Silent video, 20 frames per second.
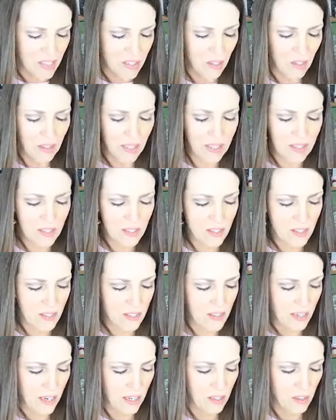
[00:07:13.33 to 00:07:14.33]
so let's
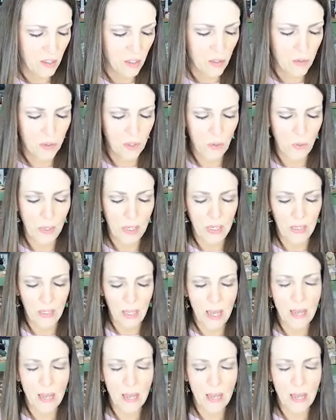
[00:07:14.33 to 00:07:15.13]
take a look real quick